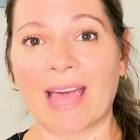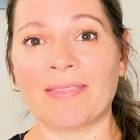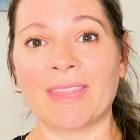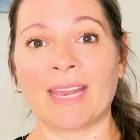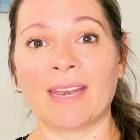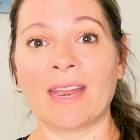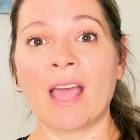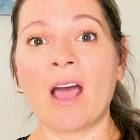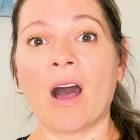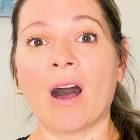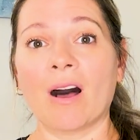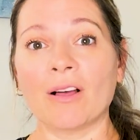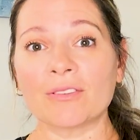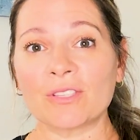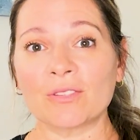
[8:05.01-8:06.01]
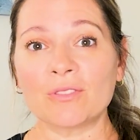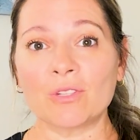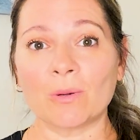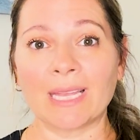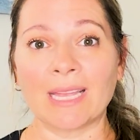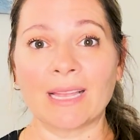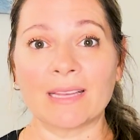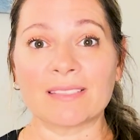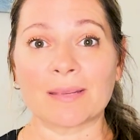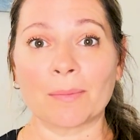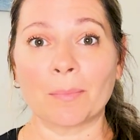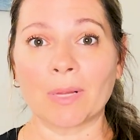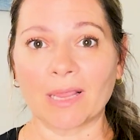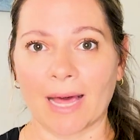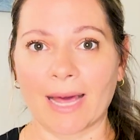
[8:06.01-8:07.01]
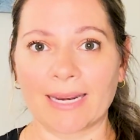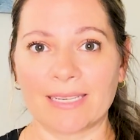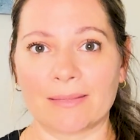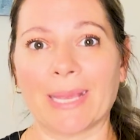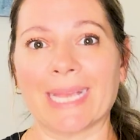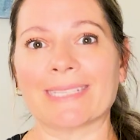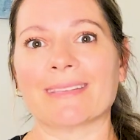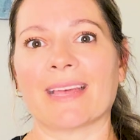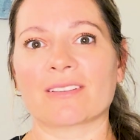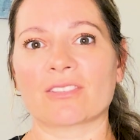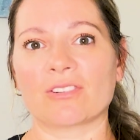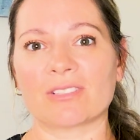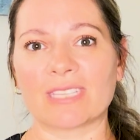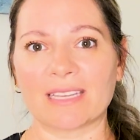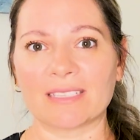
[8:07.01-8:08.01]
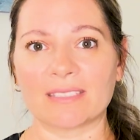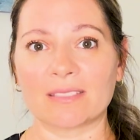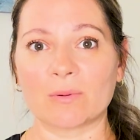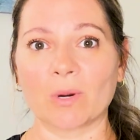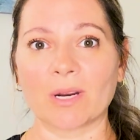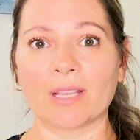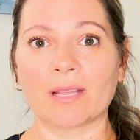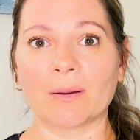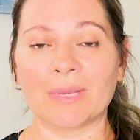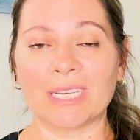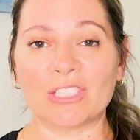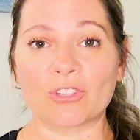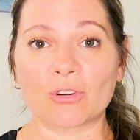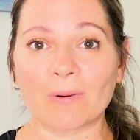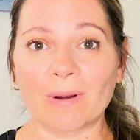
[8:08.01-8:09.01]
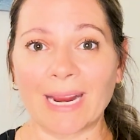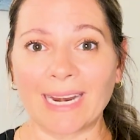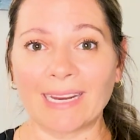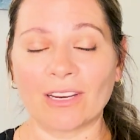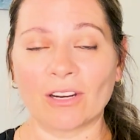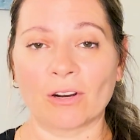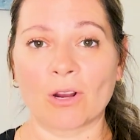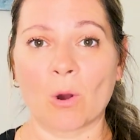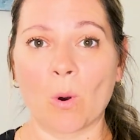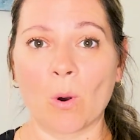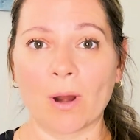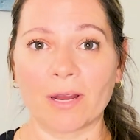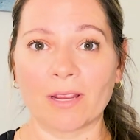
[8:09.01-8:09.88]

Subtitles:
And then also doing some Pilates-based exercises where you're going to be training your core,